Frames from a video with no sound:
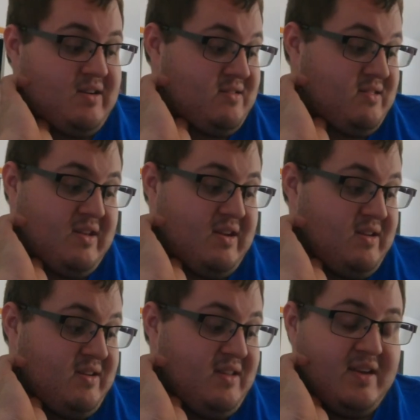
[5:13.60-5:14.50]
that
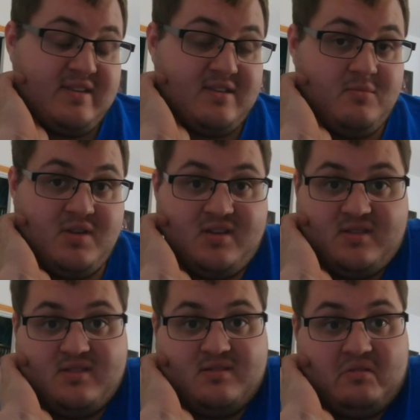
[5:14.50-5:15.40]
I collected,
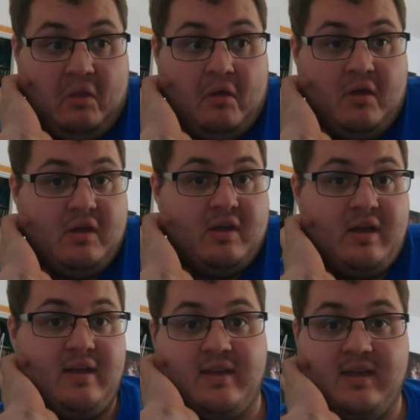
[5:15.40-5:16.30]
because
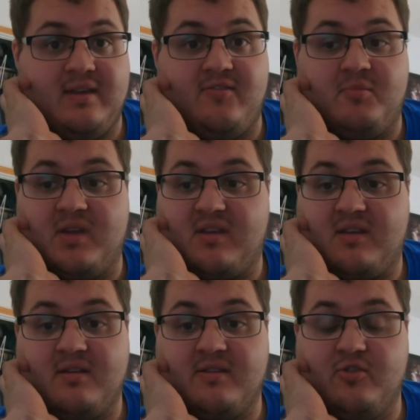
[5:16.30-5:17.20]
I can't even make
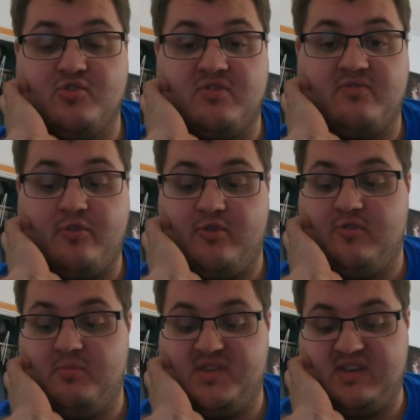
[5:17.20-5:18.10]
a conclusion for
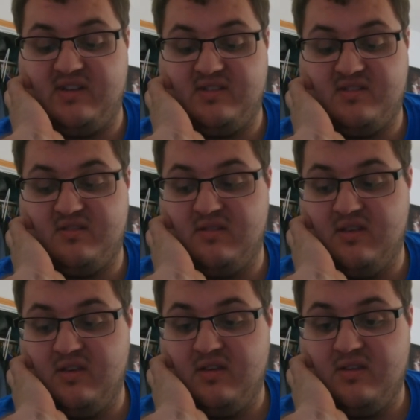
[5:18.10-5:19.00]
you besides
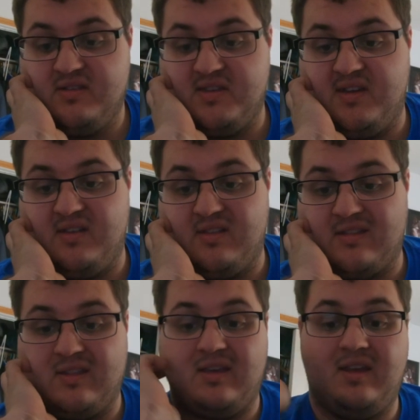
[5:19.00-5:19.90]
saying
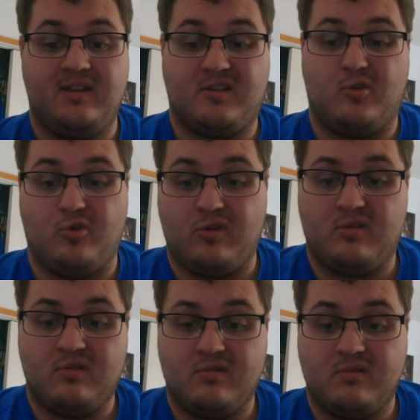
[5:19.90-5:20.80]
that the
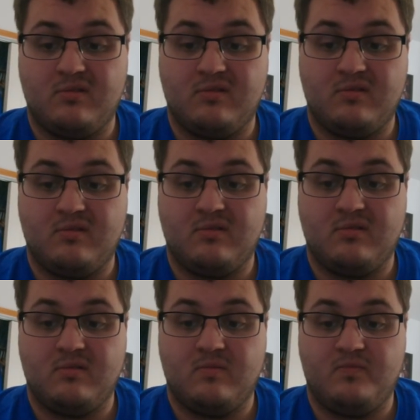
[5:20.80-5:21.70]
8-core
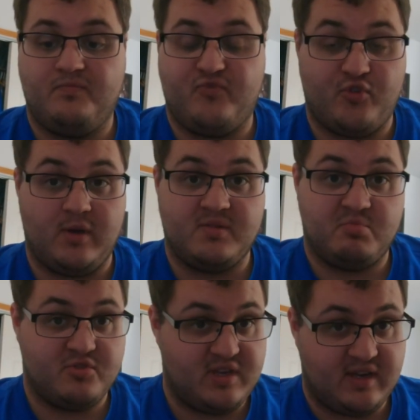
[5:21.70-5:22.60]
frames
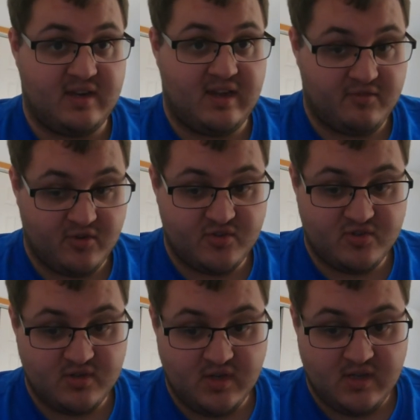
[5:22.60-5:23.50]
per second
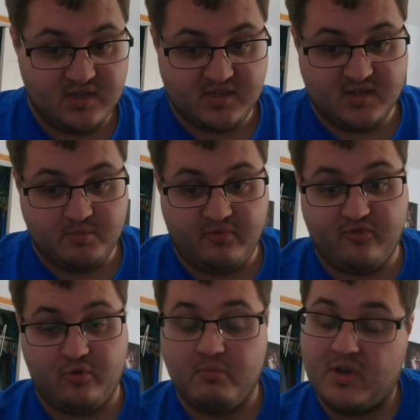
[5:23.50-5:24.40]
average is going to
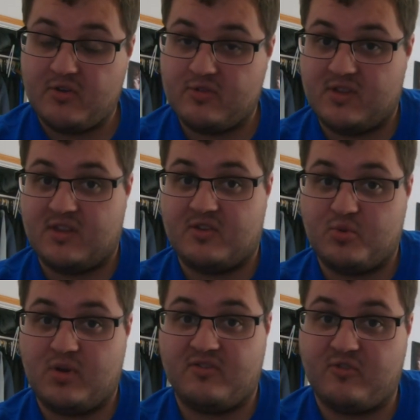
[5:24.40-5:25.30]
perform better than the
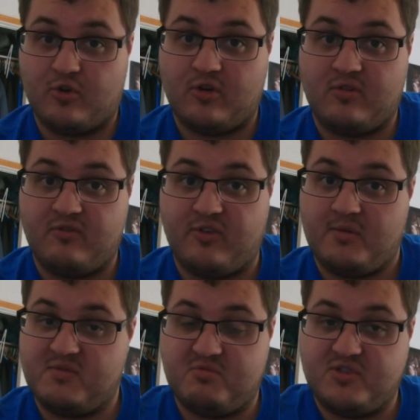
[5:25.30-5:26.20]
12-core
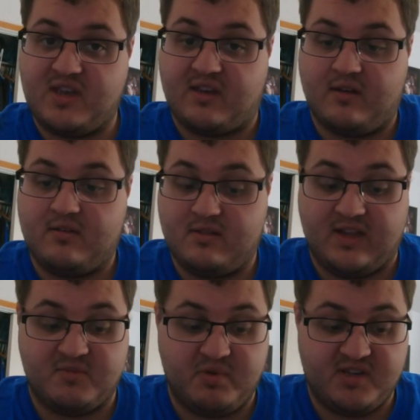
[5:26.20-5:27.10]
frames per second.
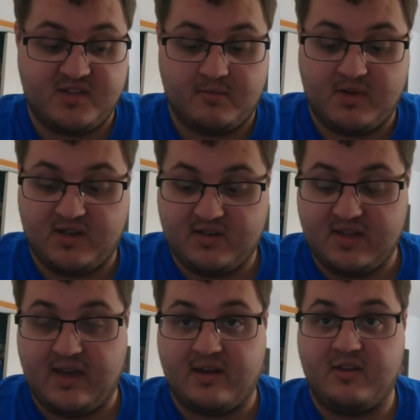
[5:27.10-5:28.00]
That's based on my
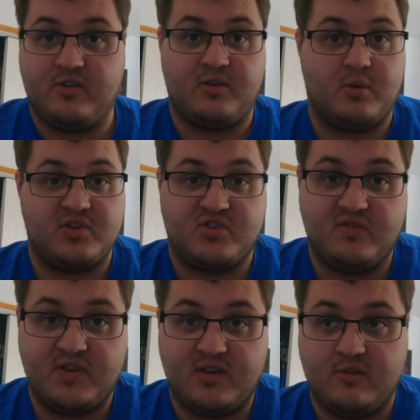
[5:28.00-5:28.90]
data. You can watch
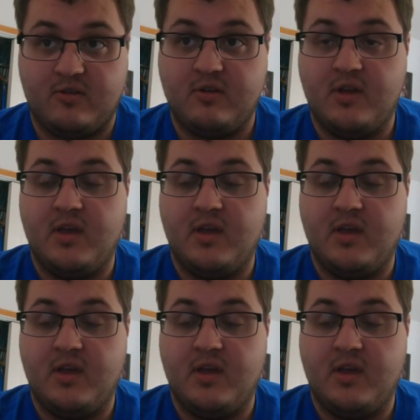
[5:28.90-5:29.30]
the video